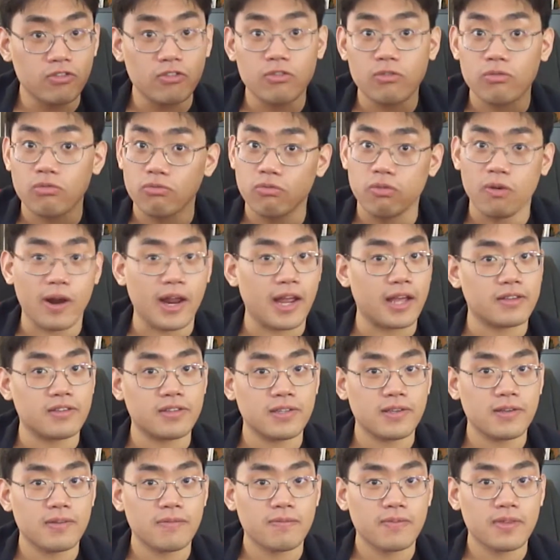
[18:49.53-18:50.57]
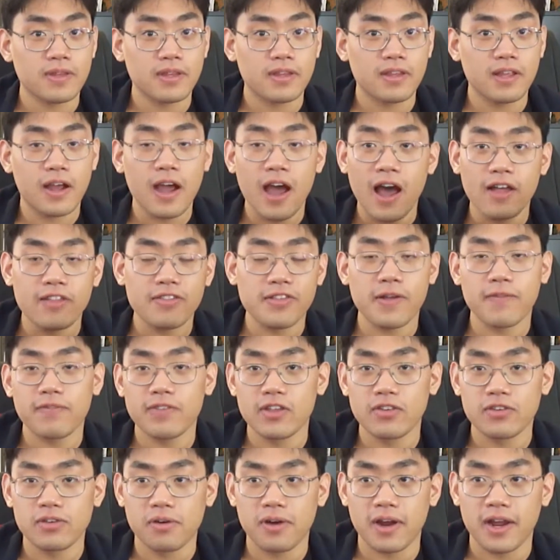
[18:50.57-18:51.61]
great. The concept
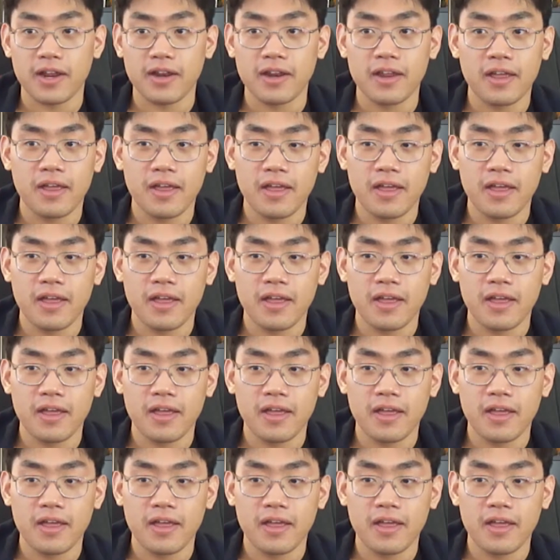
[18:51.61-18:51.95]
is great.